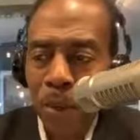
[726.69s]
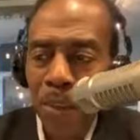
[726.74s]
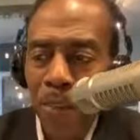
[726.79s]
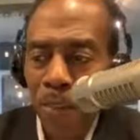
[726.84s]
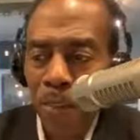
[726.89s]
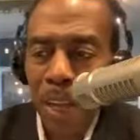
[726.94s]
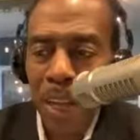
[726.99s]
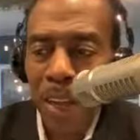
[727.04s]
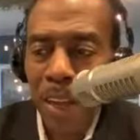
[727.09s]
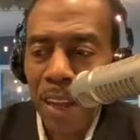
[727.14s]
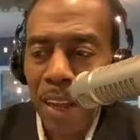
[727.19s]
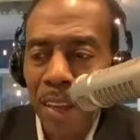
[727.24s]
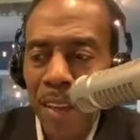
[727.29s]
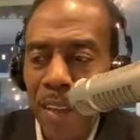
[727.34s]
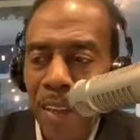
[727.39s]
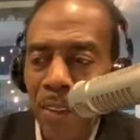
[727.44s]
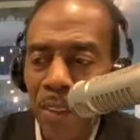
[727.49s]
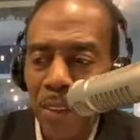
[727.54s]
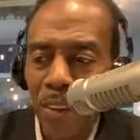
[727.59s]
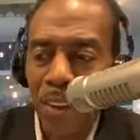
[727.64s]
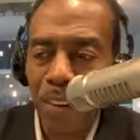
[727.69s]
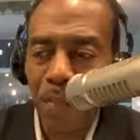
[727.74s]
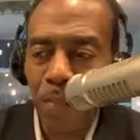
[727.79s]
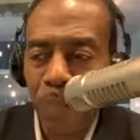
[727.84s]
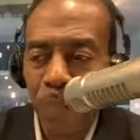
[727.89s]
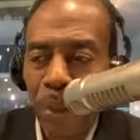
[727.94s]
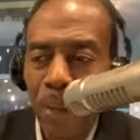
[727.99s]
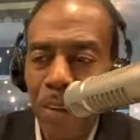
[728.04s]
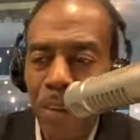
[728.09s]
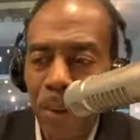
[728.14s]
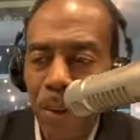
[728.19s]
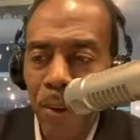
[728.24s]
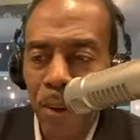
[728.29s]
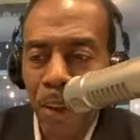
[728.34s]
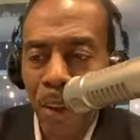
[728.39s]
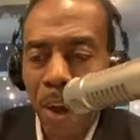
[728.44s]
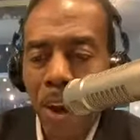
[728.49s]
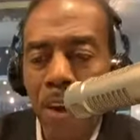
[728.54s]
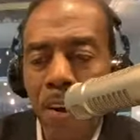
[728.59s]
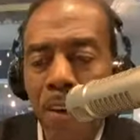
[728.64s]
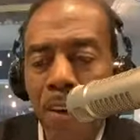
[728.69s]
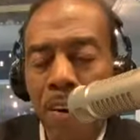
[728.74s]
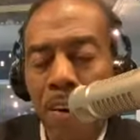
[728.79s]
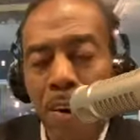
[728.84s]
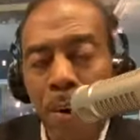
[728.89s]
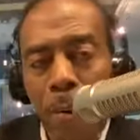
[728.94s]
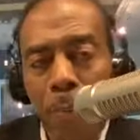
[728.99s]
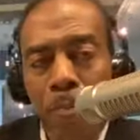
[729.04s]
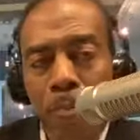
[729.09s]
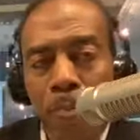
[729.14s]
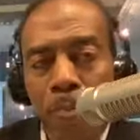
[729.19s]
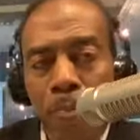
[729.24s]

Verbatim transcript: aside instead of putting on a car,